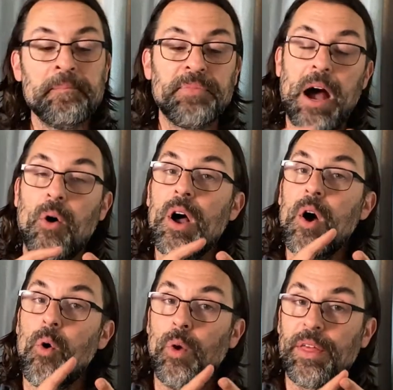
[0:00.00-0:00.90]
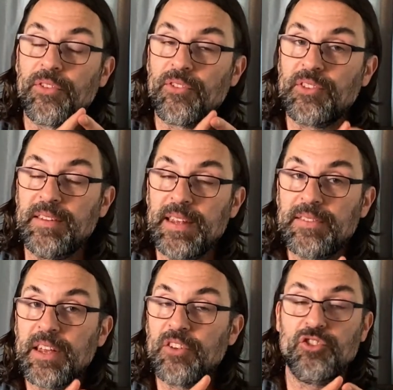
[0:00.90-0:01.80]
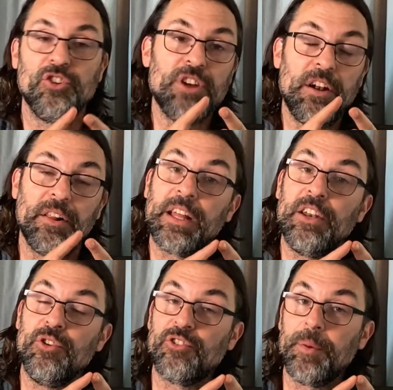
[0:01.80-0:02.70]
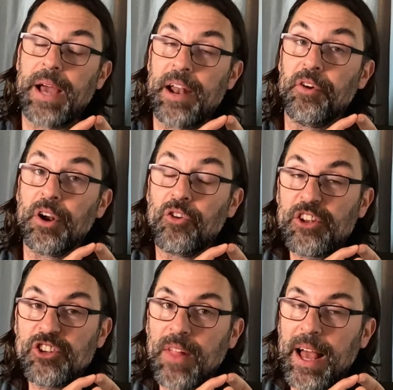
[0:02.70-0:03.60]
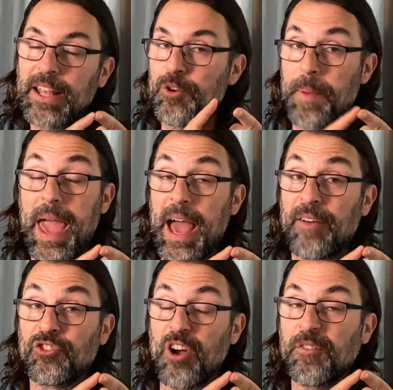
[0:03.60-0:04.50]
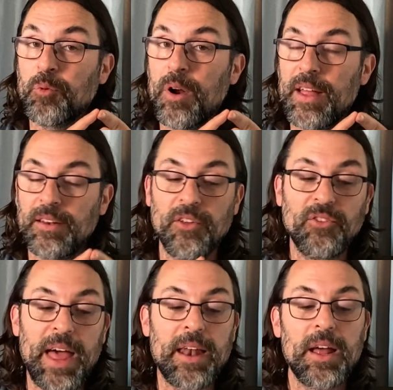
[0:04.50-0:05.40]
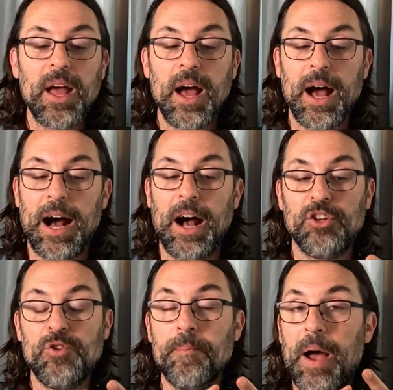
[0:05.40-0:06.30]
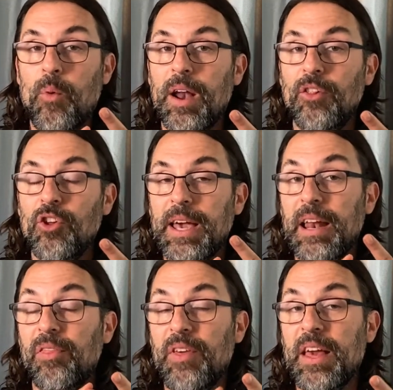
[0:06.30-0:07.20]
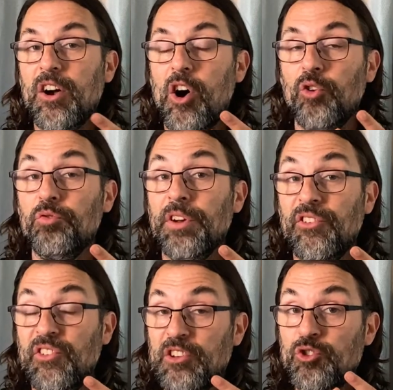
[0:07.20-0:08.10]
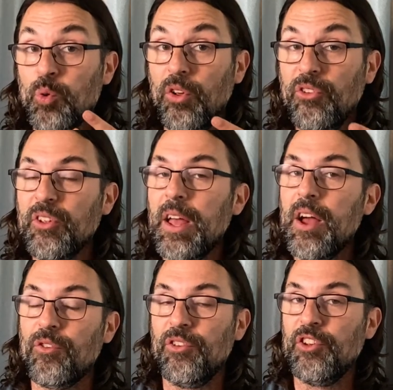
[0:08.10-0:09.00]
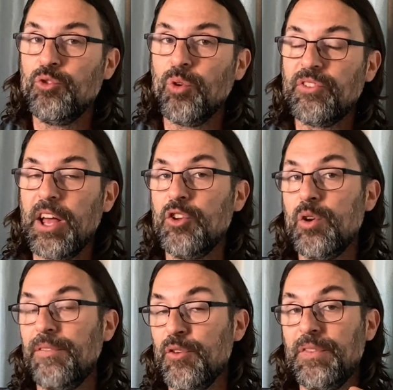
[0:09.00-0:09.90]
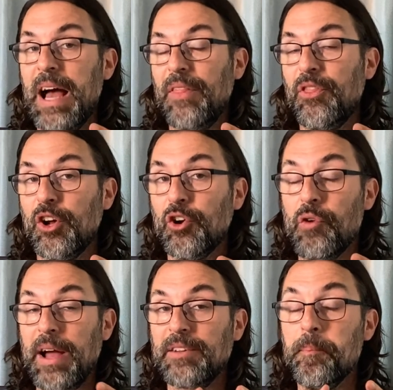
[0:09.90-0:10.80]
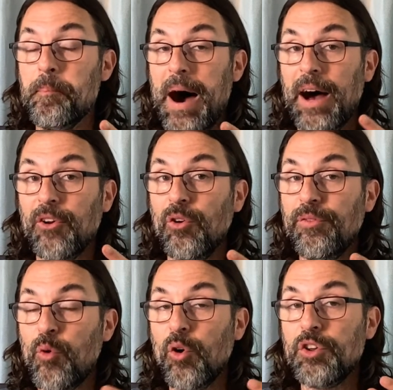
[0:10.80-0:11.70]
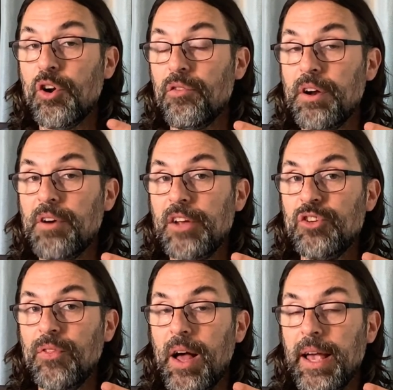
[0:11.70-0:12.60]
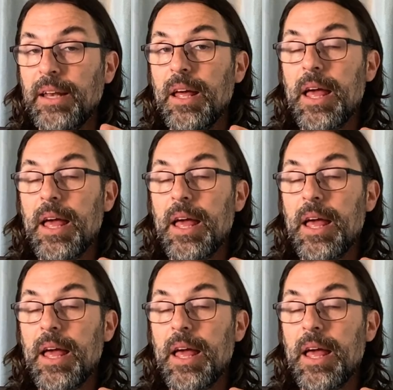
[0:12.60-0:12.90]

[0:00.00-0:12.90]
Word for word: Now, with statistics, you're generally going to do some kind of regression line. You may have software that does that. You might want to look at a thing called residuals. Residuals tell you if you've got the correct model for your regression line.